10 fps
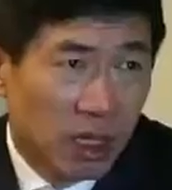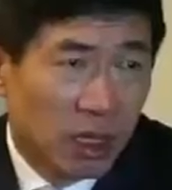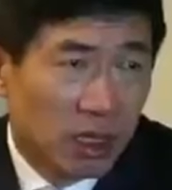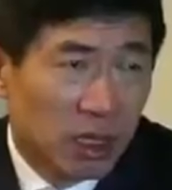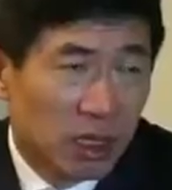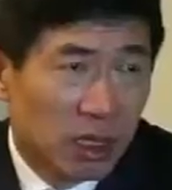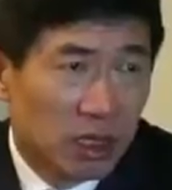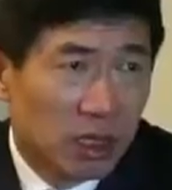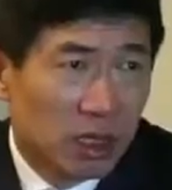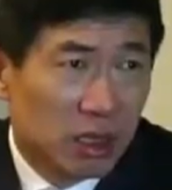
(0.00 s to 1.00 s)

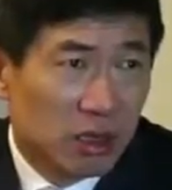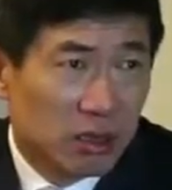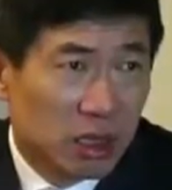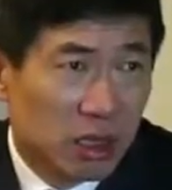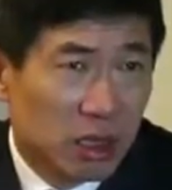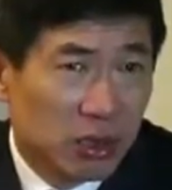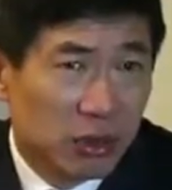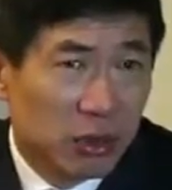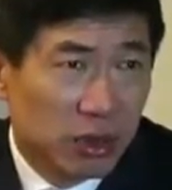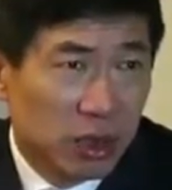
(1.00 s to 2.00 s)
the key
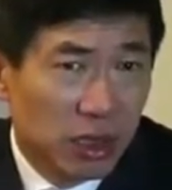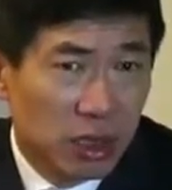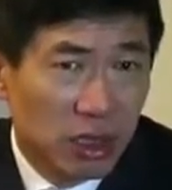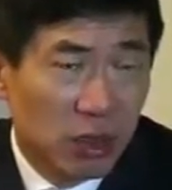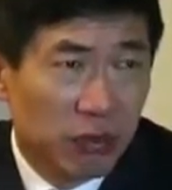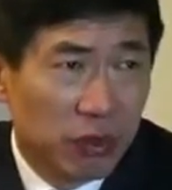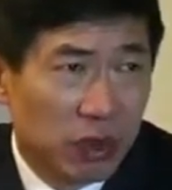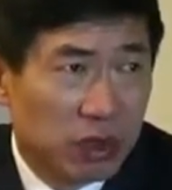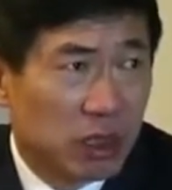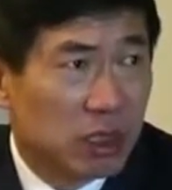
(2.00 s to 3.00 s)
issue in our view
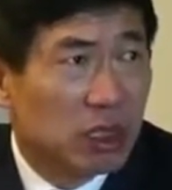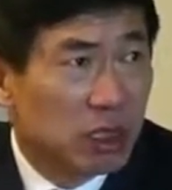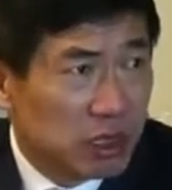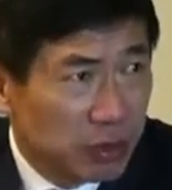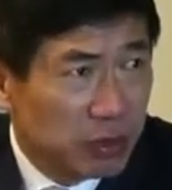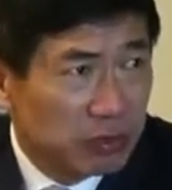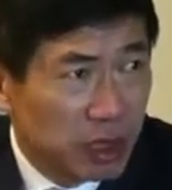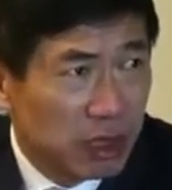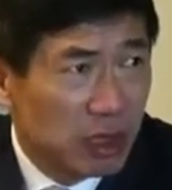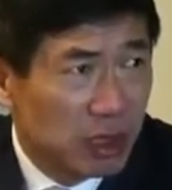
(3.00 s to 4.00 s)
is the citizenship
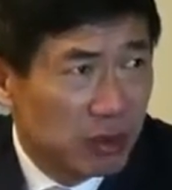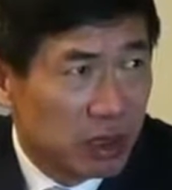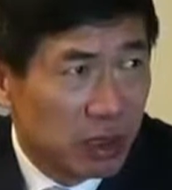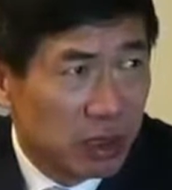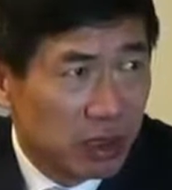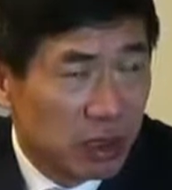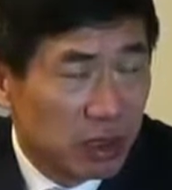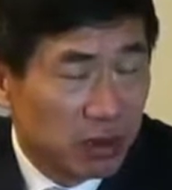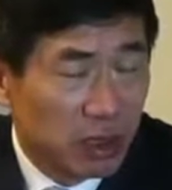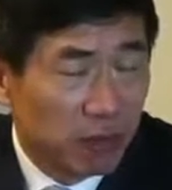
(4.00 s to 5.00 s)
at the end of the day,
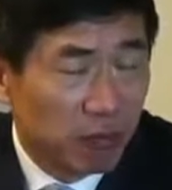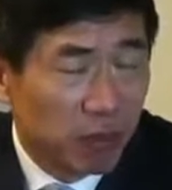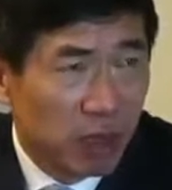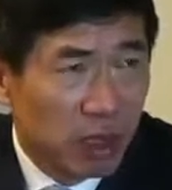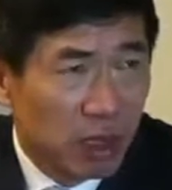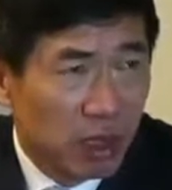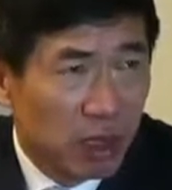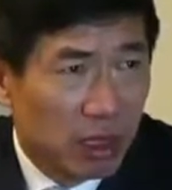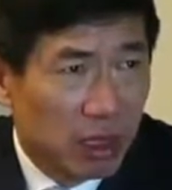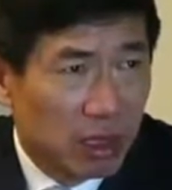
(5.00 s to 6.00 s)
right?
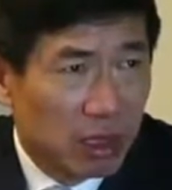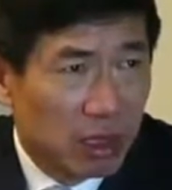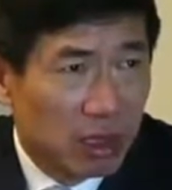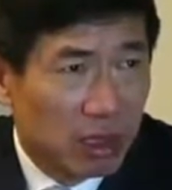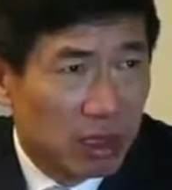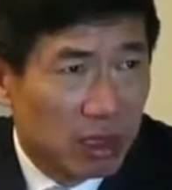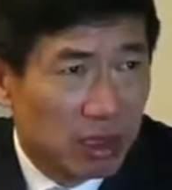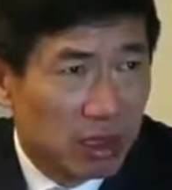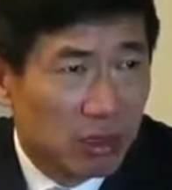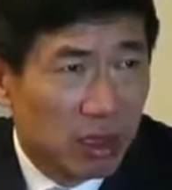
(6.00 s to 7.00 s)
And
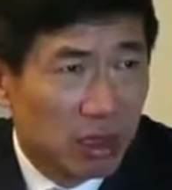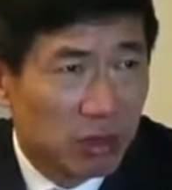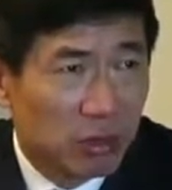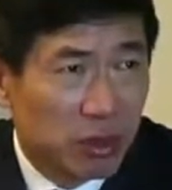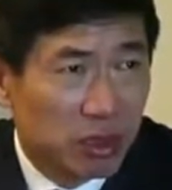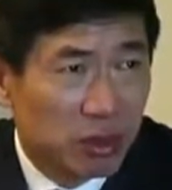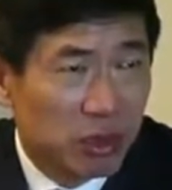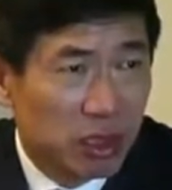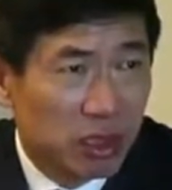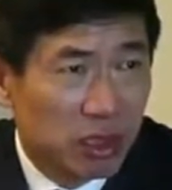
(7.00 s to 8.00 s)
so how to make
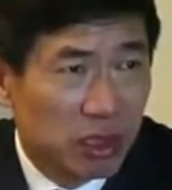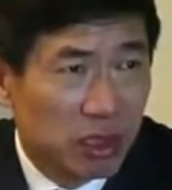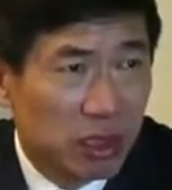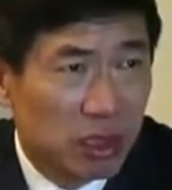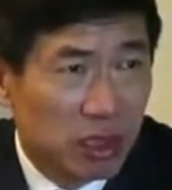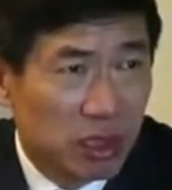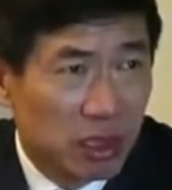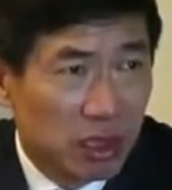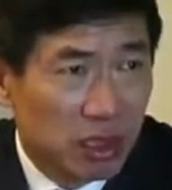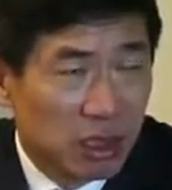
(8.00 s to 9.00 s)
sure that
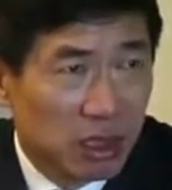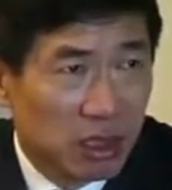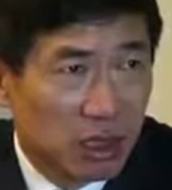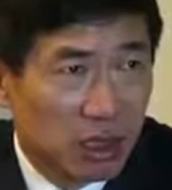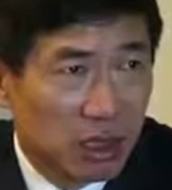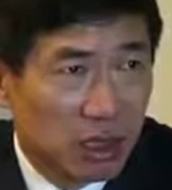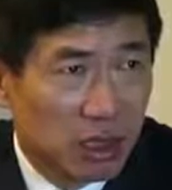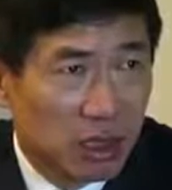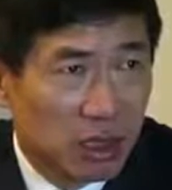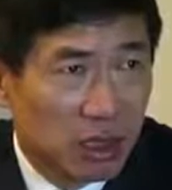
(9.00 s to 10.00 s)
the
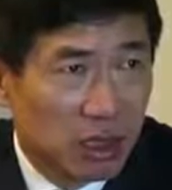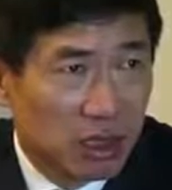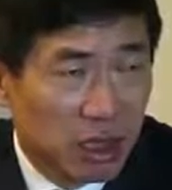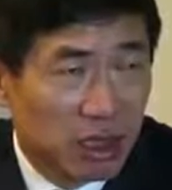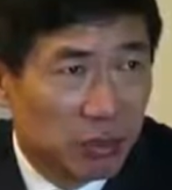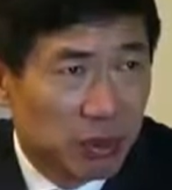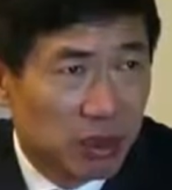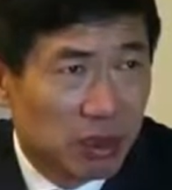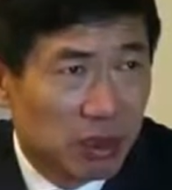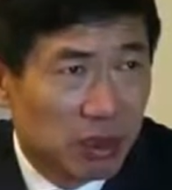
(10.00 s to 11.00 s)

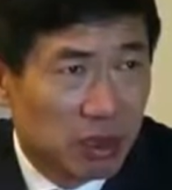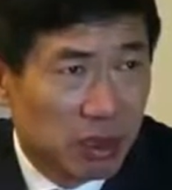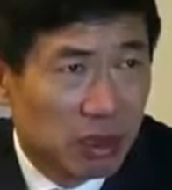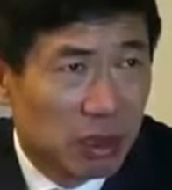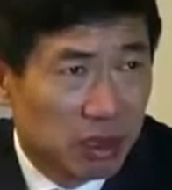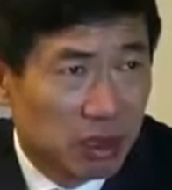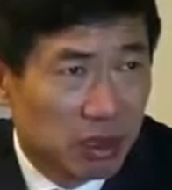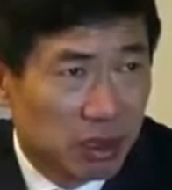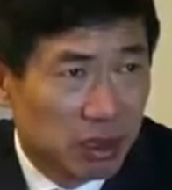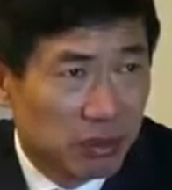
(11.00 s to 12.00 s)
IDPs, get their
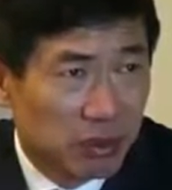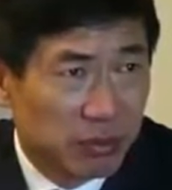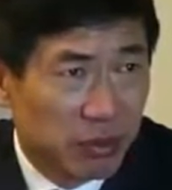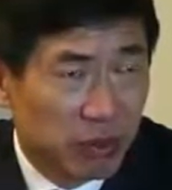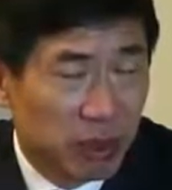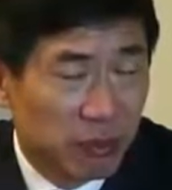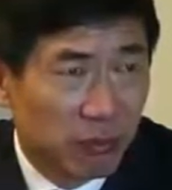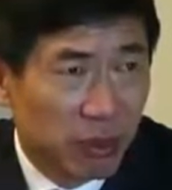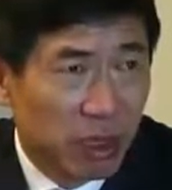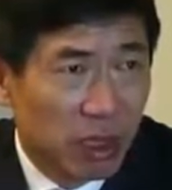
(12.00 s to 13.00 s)
citizenship,
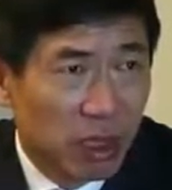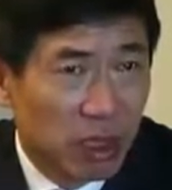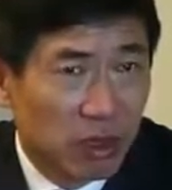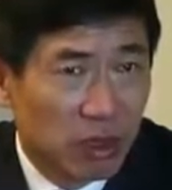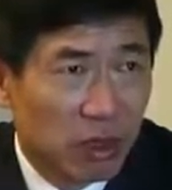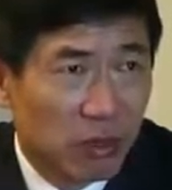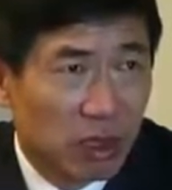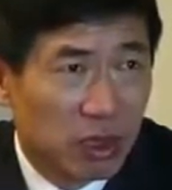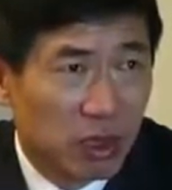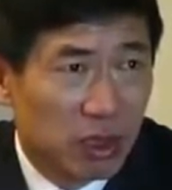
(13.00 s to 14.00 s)
how can
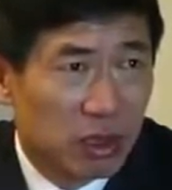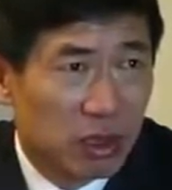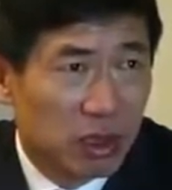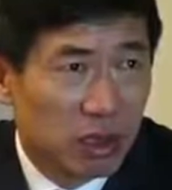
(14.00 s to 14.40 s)
we not,